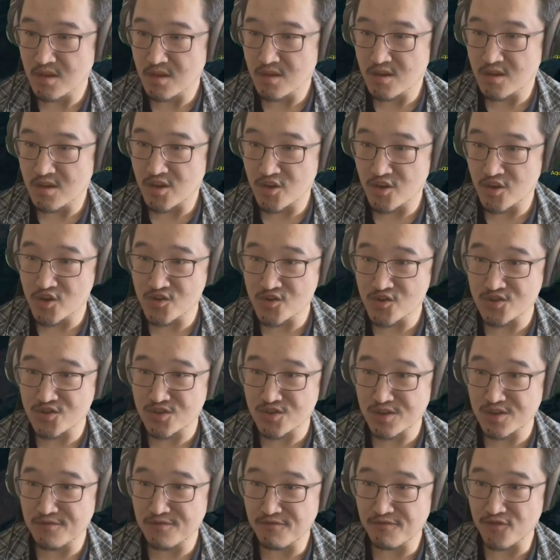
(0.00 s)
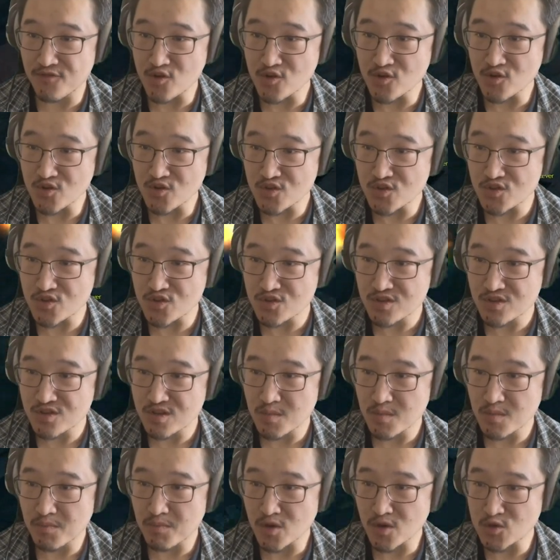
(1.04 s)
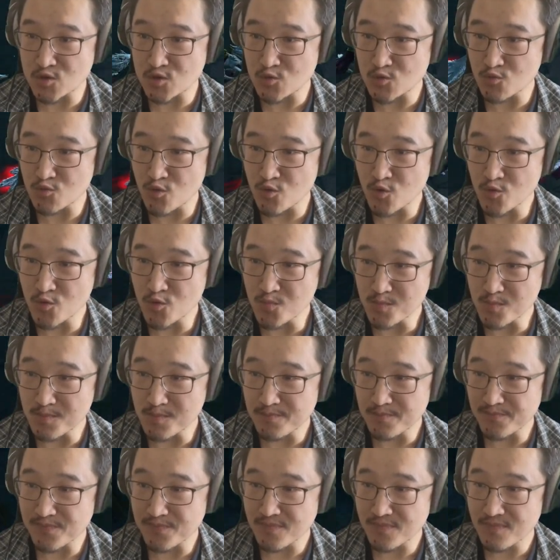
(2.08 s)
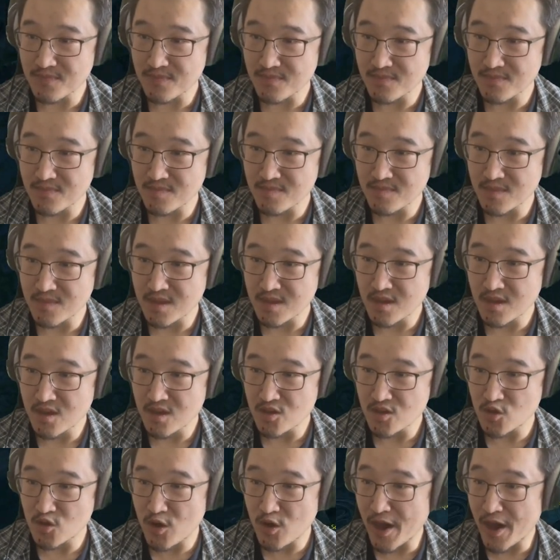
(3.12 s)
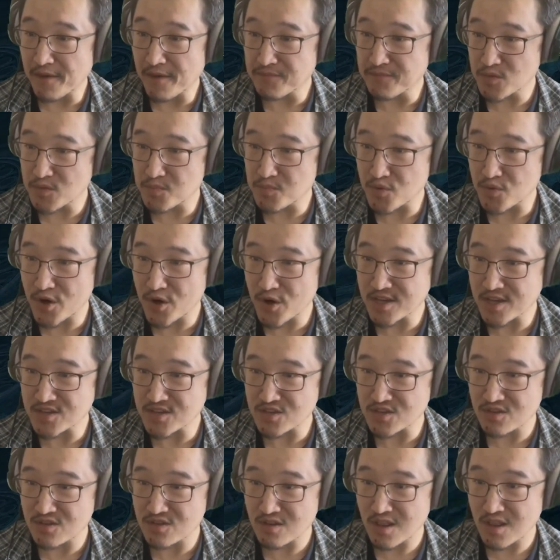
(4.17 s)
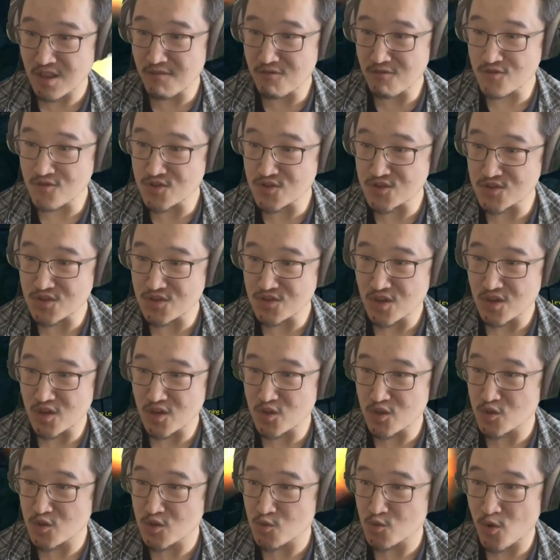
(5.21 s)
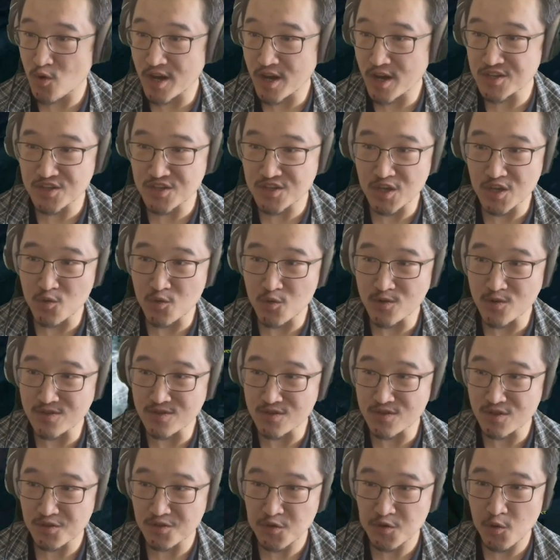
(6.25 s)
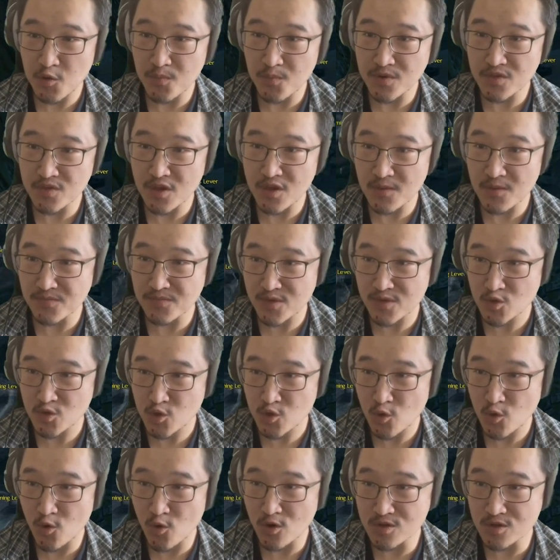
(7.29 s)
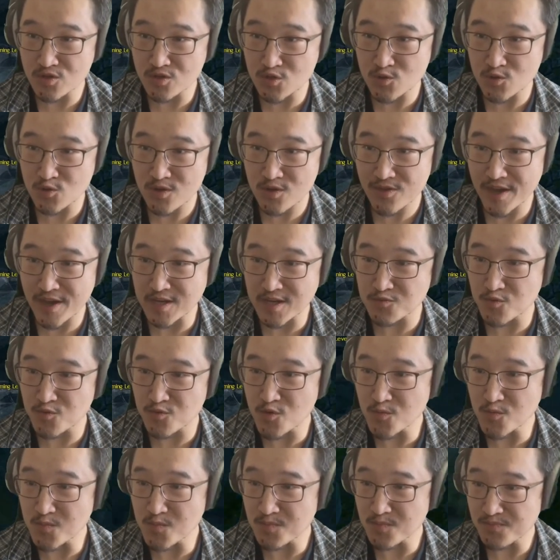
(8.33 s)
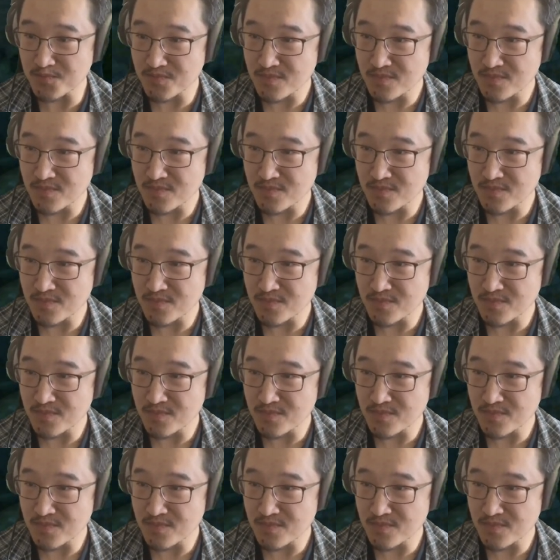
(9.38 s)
Here's the first puzzle room. You have to press the levers in the right sequence to open up the door to the next room.